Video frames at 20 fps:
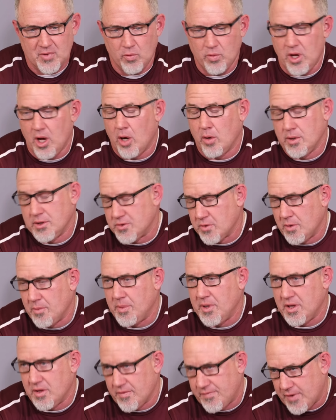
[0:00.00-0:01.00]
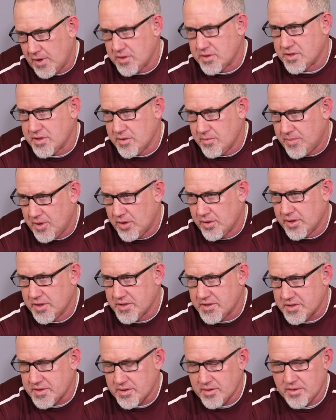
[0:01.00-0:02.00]
We always want to be the first to the
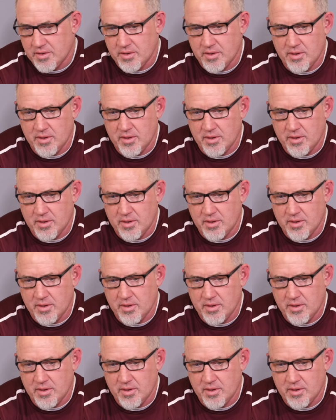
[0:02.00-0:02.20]
bonus.